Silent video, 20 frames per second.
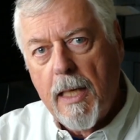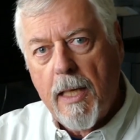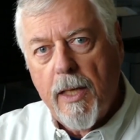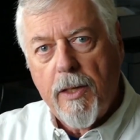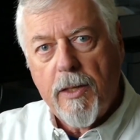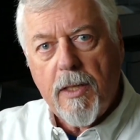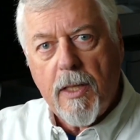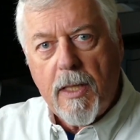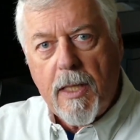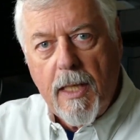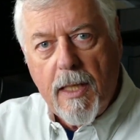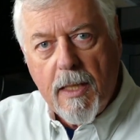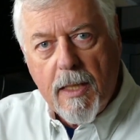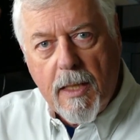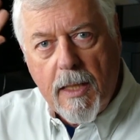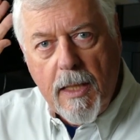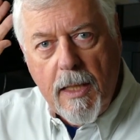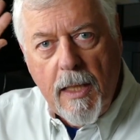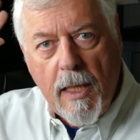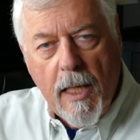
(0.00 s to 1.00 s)
there's a
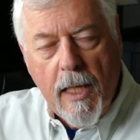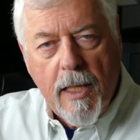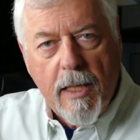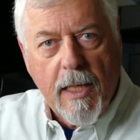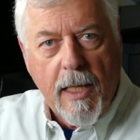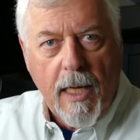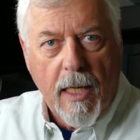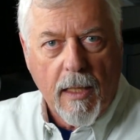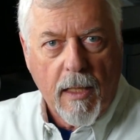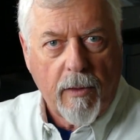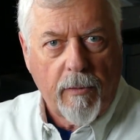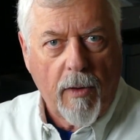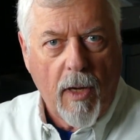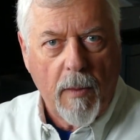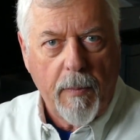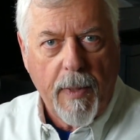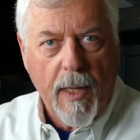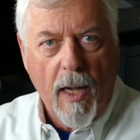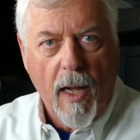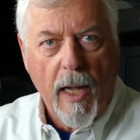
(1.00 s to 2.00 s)
tendency to get the rod
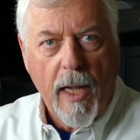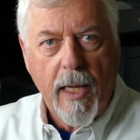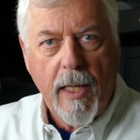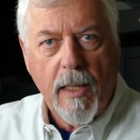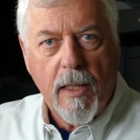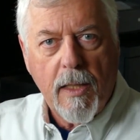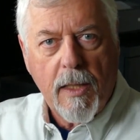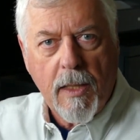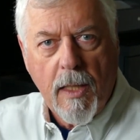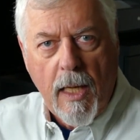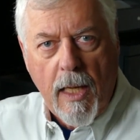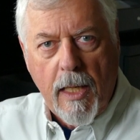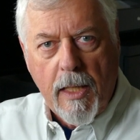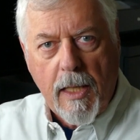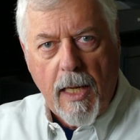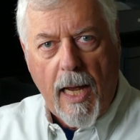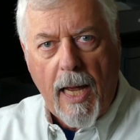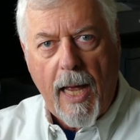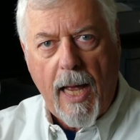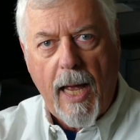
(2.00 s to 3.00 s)
behind us, to
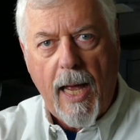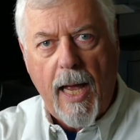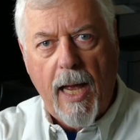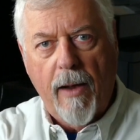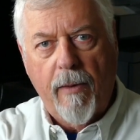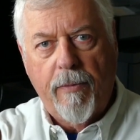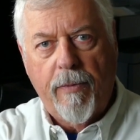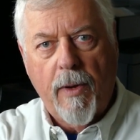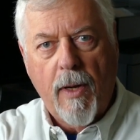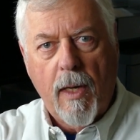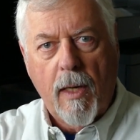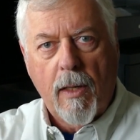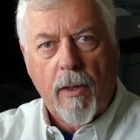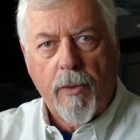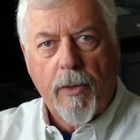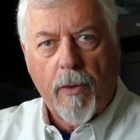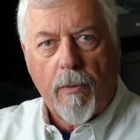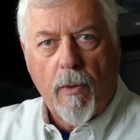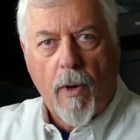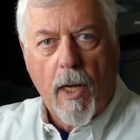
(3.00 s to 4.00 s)
have
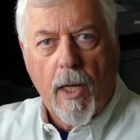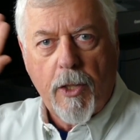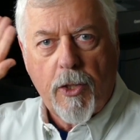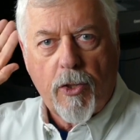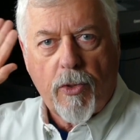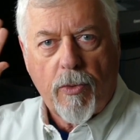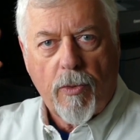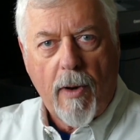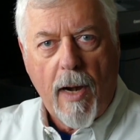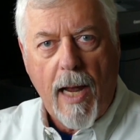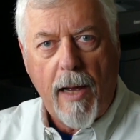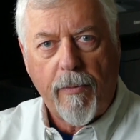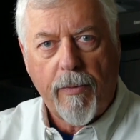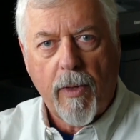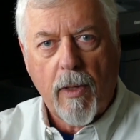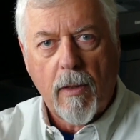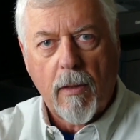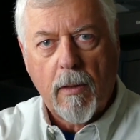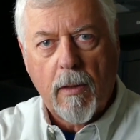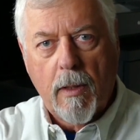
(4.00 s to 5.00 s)
the rod
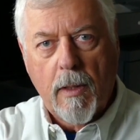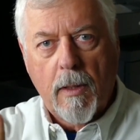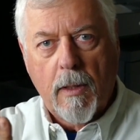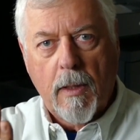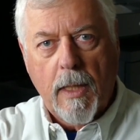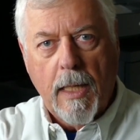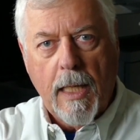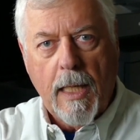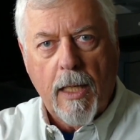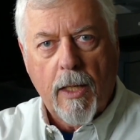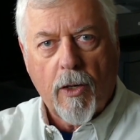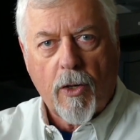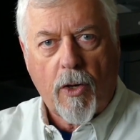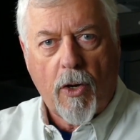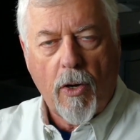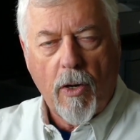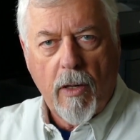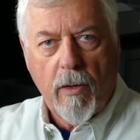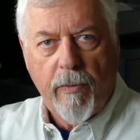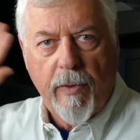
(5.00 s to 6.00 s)
travel in a
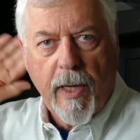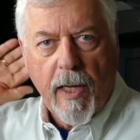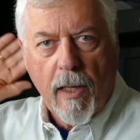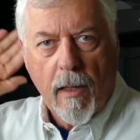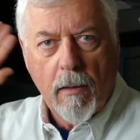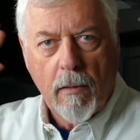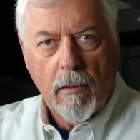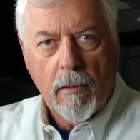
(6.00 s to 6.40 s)
curving